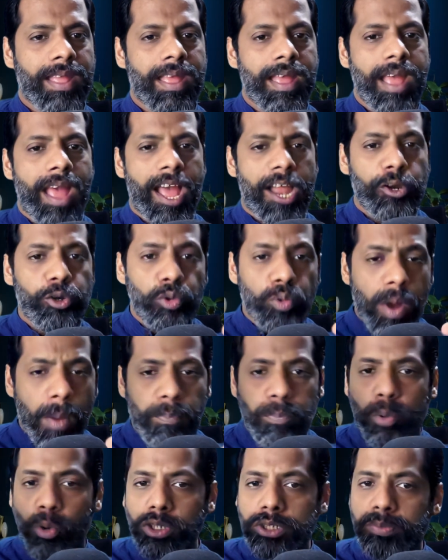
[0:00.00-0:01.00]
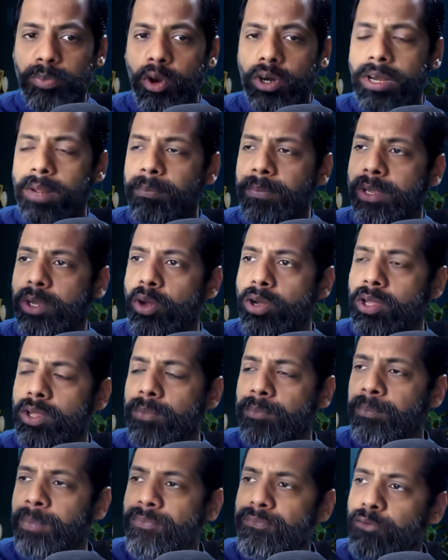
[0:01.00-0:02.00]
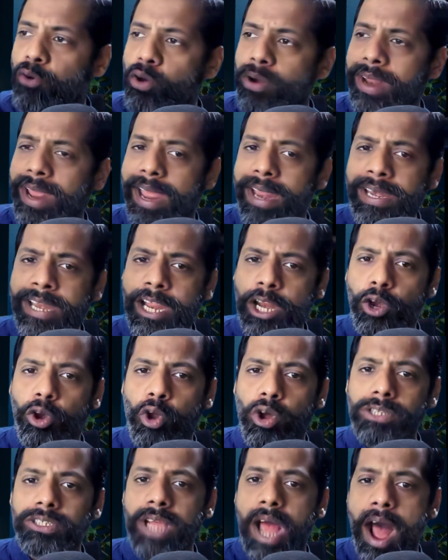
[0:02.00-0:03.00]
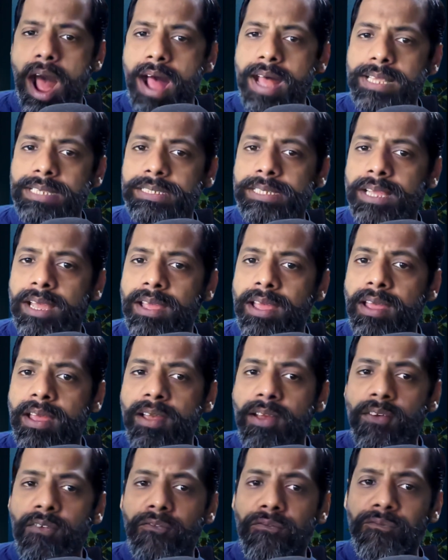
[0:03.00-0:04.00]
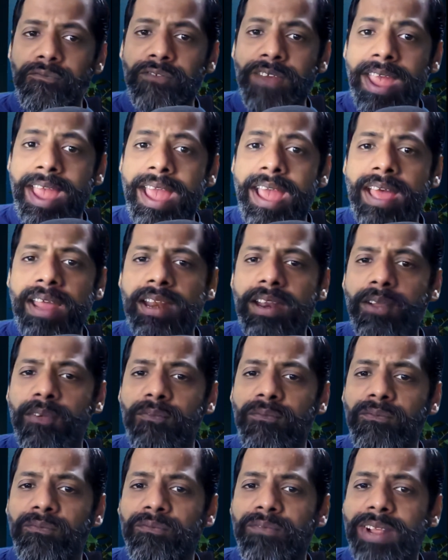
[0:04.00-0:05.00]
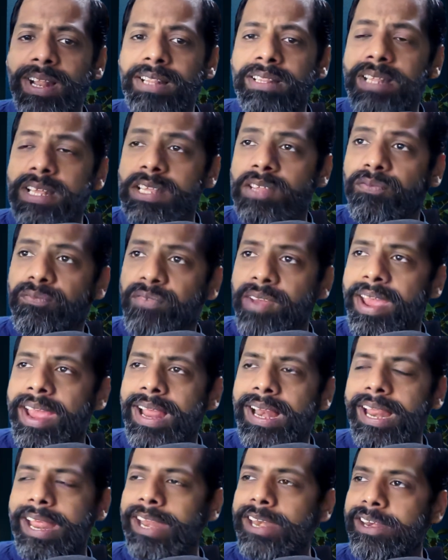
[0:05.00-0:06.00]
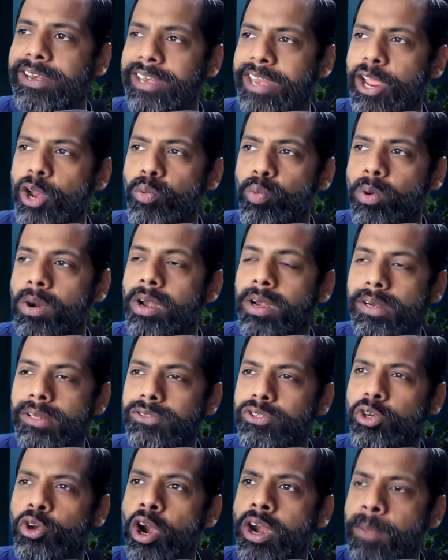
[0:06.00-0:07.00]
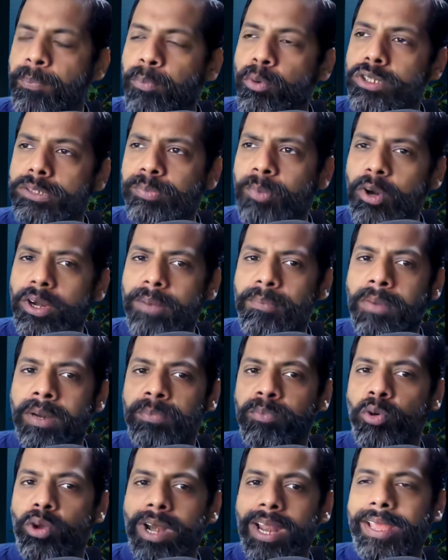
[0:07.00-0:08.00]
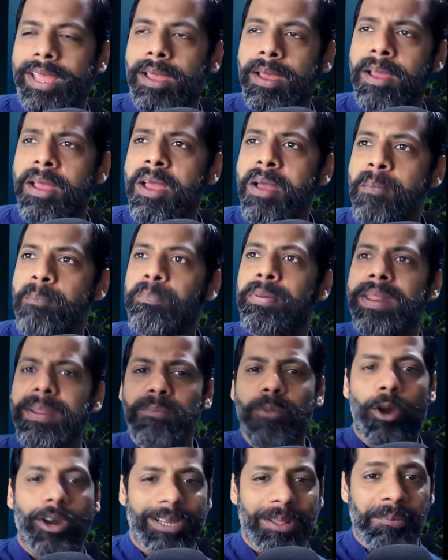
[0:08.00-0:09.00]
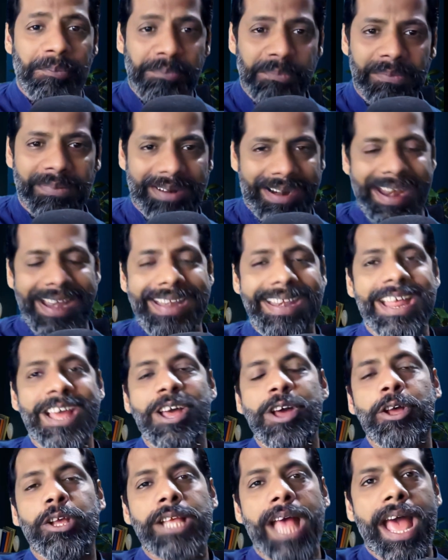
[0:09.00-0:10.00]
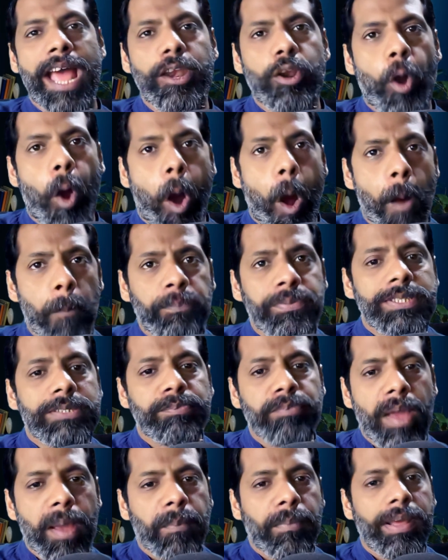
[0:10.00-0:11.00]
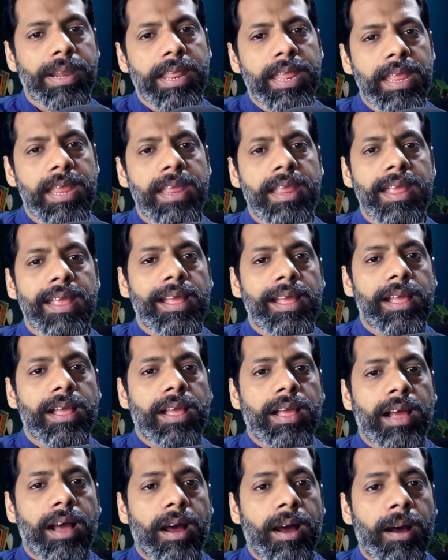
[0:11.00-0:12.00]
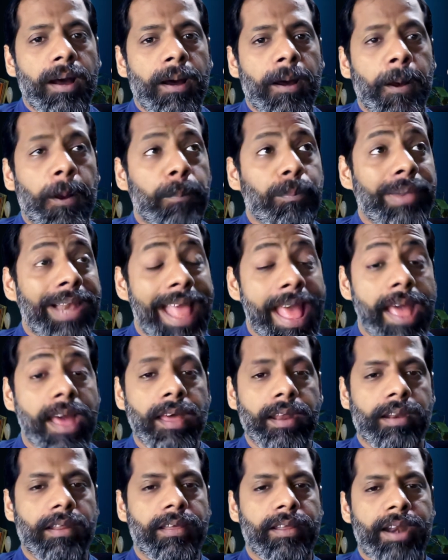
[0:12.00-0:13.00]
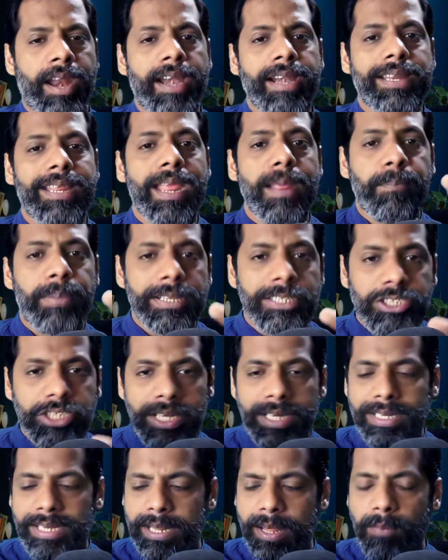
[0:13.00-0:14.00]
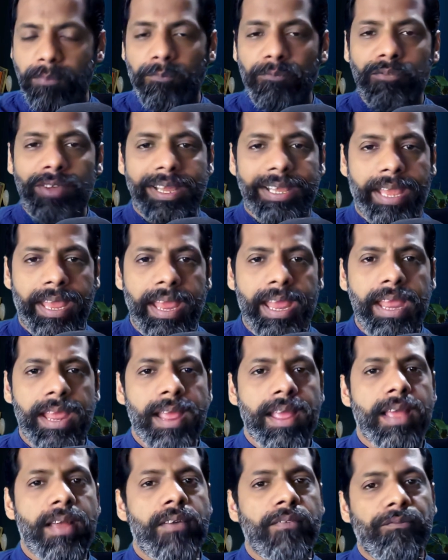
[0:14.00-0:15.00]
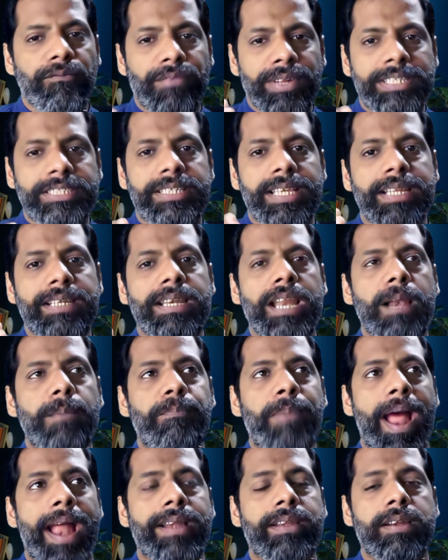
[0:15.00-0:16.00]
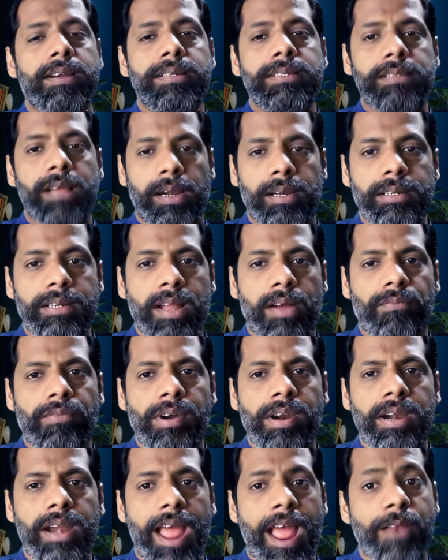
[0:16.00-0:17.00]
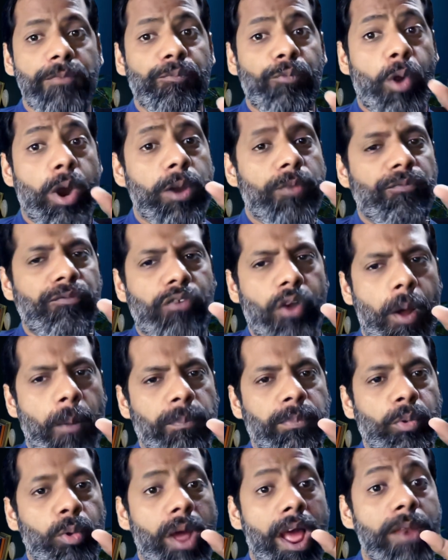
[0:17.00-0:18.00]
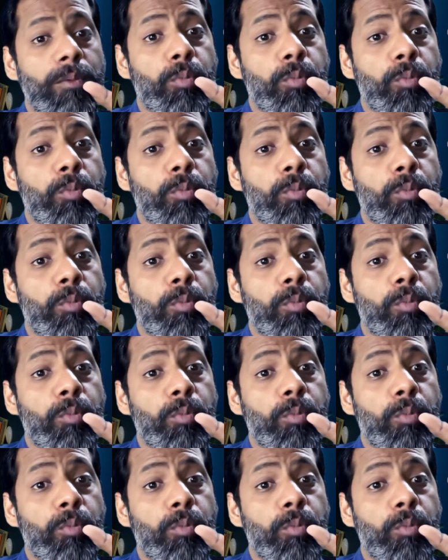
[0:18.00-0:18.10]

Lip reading: And do a postmortem because before any launch, ask where will this fail in real world. So not a postmortem, but more like a pre-mortem, right? And ops memory layer, right? Keep a GTM wiki with signal patterns uncovered and what flopped and